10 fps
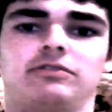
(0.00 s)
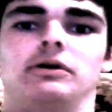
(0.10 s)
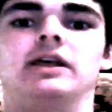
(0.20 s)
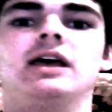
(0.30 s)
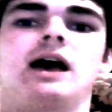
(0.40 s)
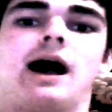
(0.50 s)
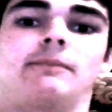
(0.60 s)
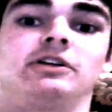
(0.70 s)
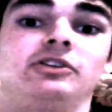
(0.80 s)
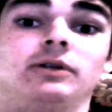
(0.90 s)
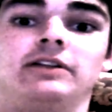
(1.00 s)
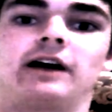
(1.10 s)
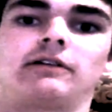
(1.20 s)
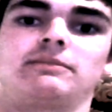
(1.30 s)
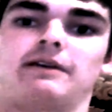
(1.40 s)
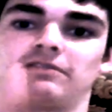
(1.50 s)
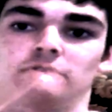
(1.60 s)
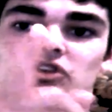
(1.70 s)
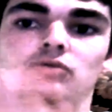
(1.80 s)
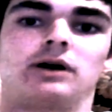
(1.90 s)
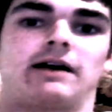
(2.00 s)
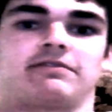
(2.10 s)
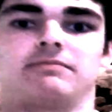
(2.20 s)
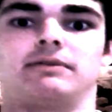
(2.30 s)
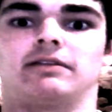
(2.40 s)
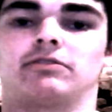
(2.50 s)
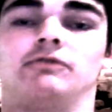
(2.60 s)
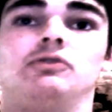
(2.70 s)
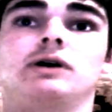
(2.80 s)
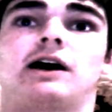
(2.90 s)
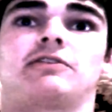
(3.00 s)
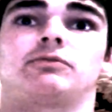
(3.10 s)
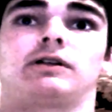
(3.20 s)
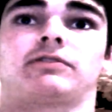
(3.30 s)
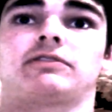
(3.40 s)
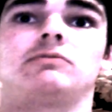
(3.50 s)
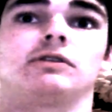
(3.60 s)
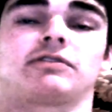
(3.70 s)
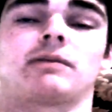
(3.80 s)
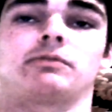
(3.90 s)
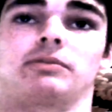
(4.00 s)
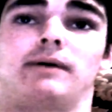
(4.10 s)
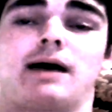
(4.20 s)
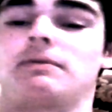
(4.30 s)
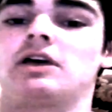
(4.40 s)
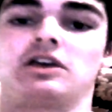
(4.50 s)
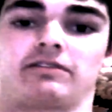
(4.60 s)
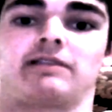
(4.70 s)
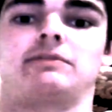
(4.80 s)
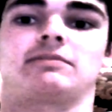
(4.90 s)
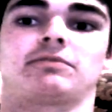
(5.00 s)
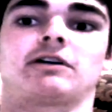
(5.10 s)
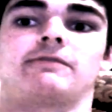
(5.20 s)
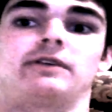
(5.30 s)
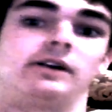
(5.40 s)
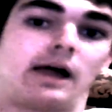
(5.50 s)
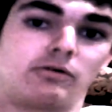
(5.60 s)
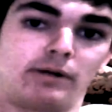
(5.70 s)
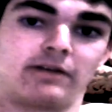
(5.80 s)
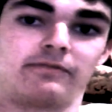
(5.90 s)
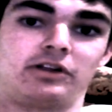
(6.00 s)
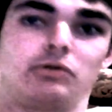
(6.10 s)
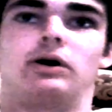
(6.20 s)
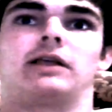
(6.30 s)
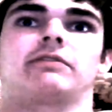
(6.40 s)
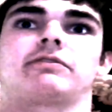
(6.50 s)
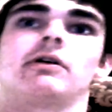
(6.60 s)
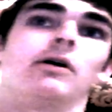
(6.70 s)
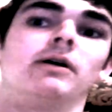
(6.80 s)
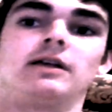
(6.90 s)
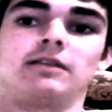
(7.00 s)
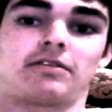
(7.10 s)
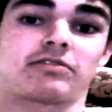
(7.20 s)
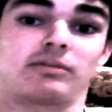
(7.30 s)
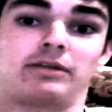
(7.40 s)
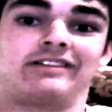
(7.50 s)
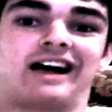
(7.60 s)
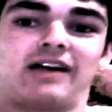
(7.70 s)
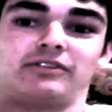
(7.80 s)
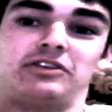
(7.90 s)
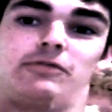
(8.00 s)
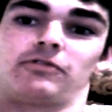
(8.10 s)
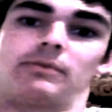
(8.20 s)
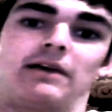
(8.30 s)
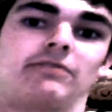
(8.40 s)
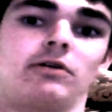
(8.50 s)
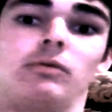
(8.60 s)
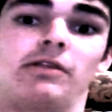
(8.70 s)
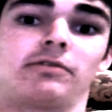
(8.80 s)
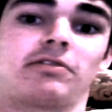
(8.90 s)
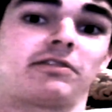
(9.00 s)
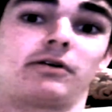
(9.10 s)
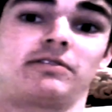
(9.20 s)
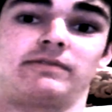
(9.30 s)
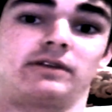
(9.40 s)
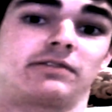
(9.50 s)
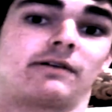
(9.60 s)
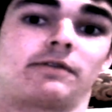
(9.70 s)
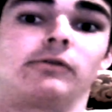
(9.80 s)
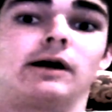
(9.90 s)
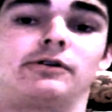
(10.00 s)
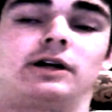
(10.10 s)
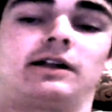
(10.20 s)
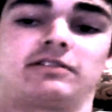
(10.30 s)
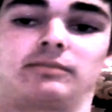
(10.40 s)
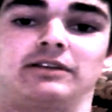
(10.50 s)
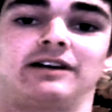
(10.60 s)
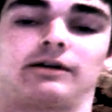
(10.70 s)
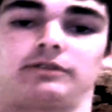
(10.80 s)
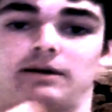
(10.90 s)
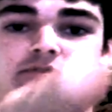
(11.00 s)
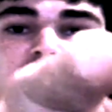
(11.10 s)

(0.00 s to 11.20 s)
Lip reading: it. I'm going to do it entirely based on what you guys submit. So if you guys want to see what's up with the map, send me some stuff in and I will make a video on it. So this is going to be entirely user-based, so whether this series even gets off the ground or not is going to be entirely up to